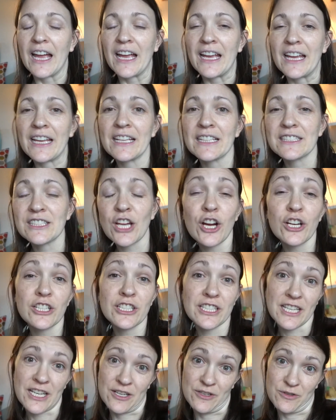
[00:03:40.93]
It's hard
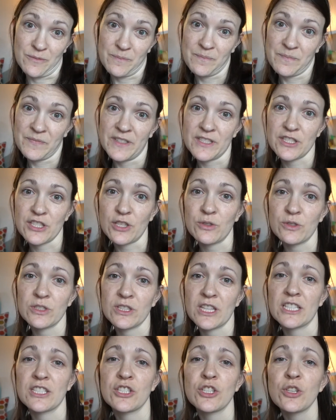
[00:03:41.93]
to know. So
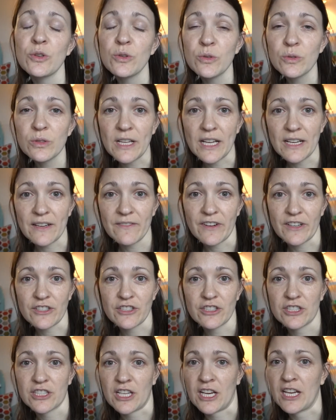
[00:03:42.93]
the 2 line
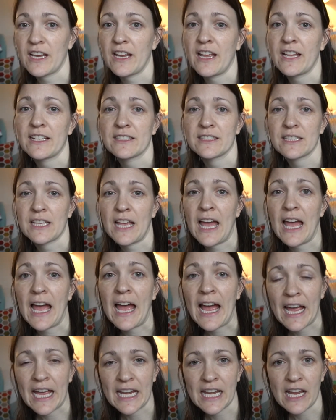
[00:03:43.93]
infections Dottie has
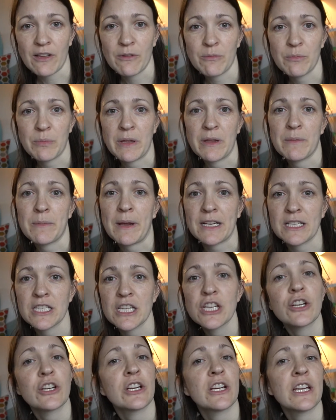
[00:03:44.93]
had have been
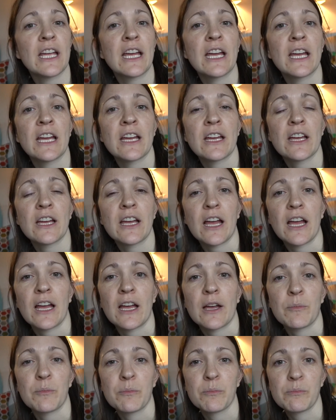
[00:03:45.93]

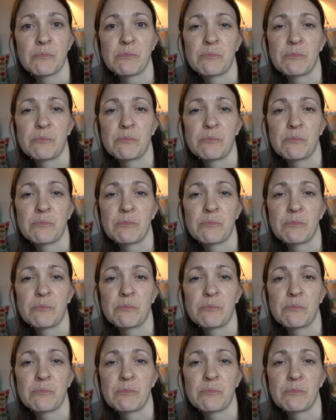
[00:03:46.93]
bacteria,